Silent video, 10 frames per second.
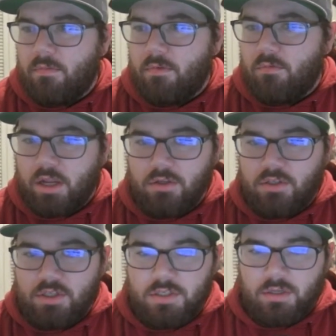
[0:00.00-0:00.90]
regular
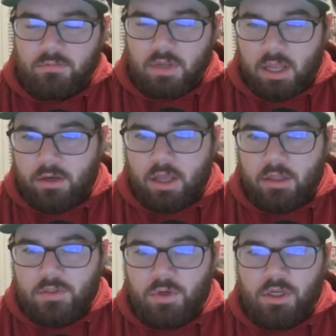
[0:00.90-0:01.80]
season. And
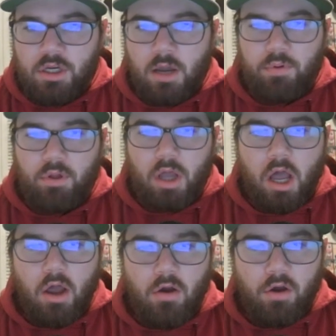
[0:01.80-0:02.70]
let's read a couple
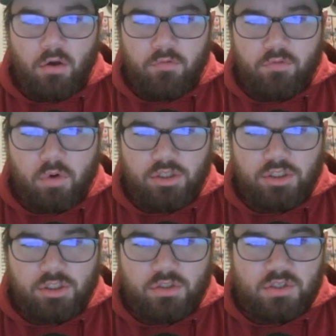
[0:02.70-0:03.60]
of
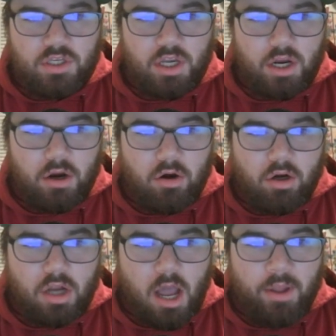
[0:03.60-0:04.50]
questions here or
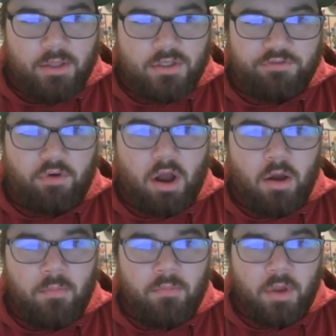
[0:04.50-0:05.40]
comments
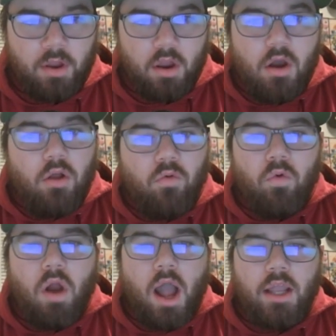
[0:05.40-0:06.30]
from
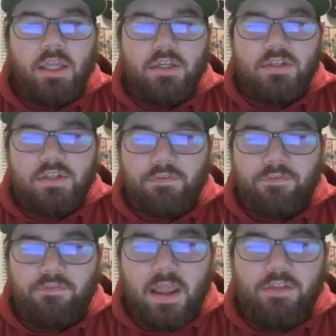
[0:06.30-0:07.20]
Rockies
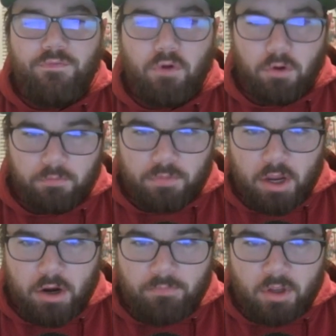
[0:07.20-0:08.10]
faithful
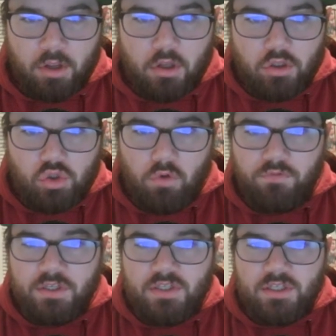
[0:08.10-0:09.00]
here. Joel
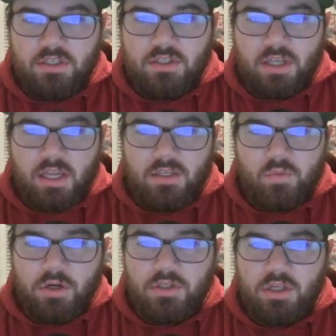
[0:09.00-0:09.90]
VC says,
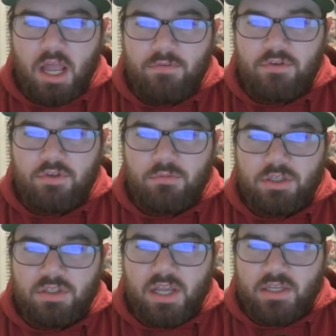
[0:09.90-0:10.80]
where's the live stream
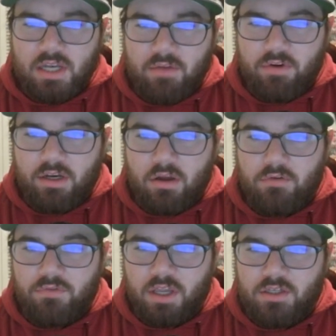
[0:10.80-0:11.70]
these days? Never get
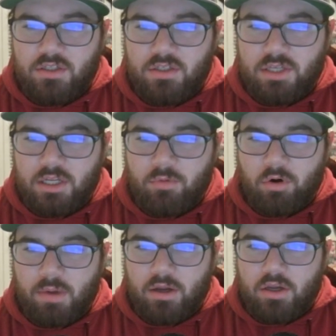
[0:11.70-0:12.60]
notifications anymore
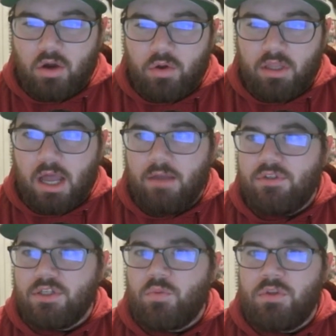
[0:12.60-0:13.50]
about going live
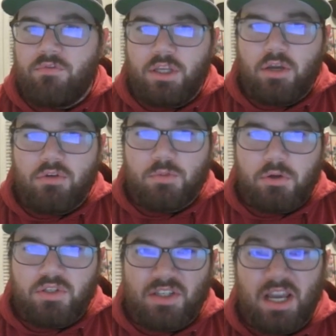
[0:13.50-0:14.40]
just when the video is
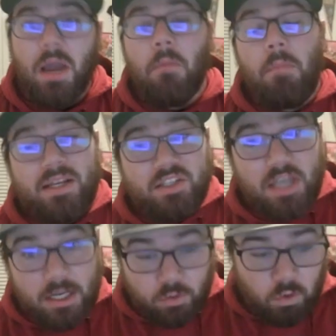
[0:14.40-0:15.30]
posted. My
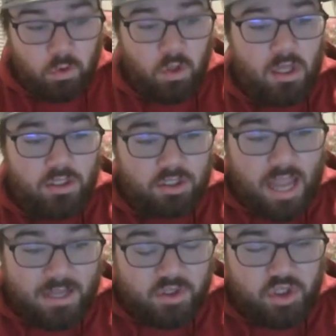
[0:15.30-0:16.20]
schedule
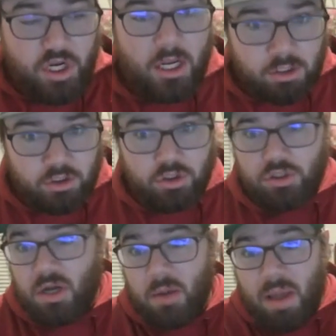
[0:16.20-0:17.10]
has
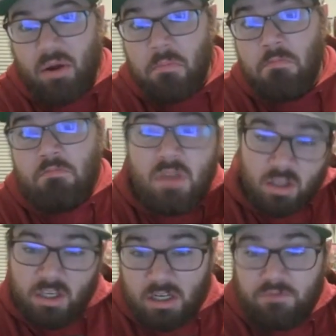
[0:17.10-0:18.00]
changed about
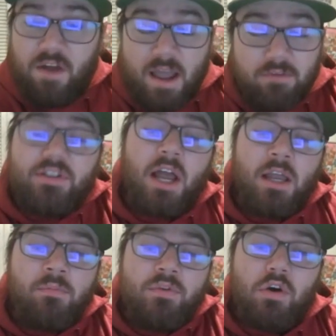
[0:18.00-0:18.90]
1,000,005
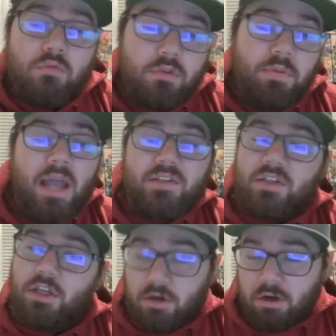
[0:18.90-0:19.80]
times over the past
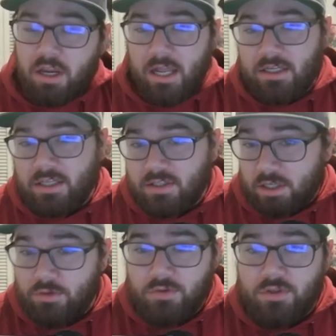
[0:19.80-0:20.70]
year and
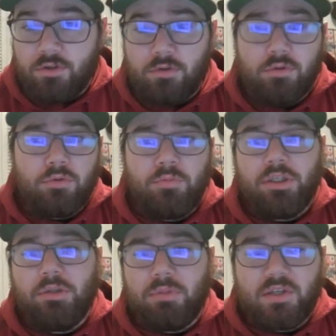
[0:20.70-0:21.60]
continues to
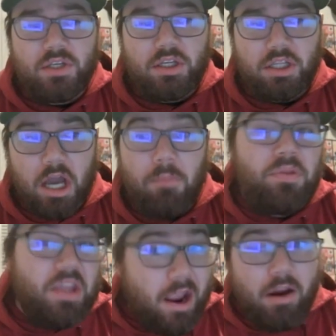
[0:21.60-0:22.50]
be basically up
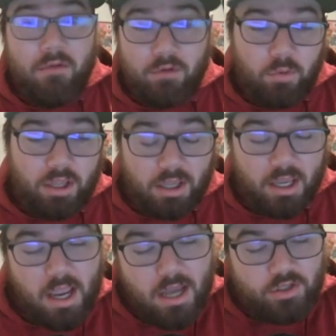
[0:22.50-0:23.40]
in the air every week.
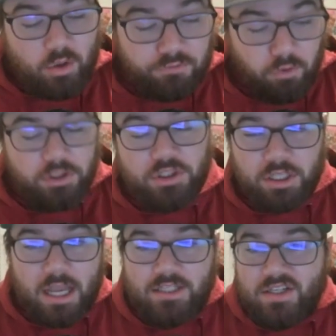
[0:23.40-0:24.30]
So
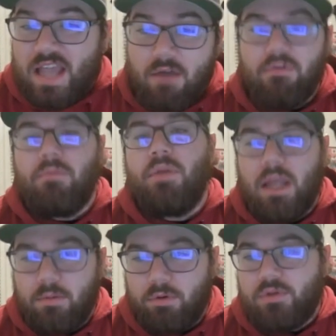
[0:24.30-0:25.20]
unfortunately, I just haven't been
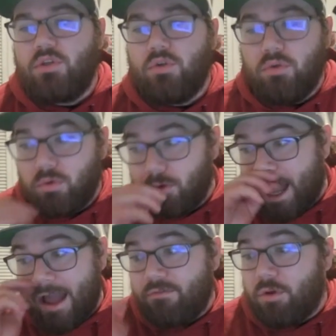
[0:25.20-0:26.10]
able to
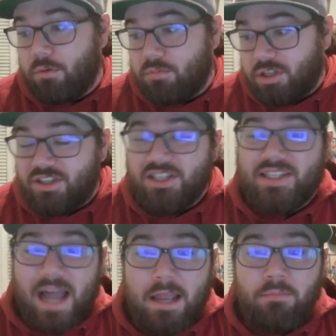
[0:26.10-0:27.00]
have the
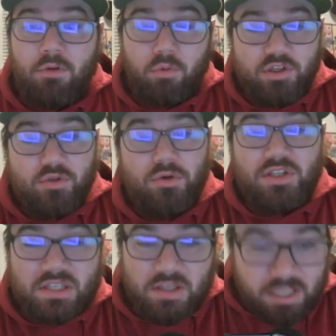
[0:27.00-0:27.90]
time, the
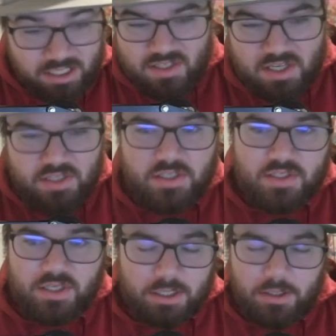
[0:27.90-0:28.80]
resources, and the
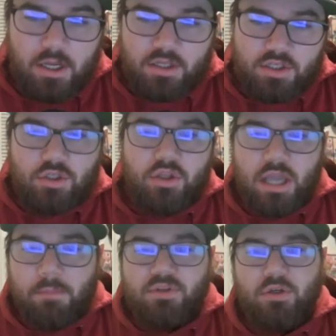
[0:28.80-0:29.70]
consistency to do
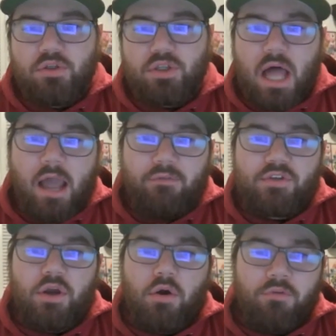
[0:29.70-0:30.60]
the episodes live.
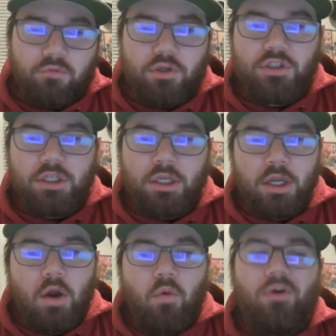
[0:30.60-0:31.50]
So unfortunately,
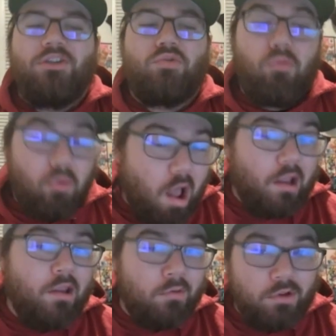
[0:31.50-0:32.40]
we're just
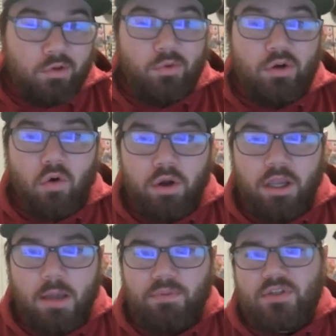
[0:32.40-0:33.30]
rocking with the
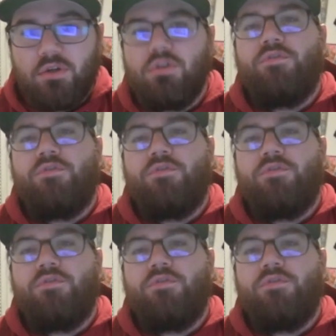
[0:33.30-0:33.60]
recording episodes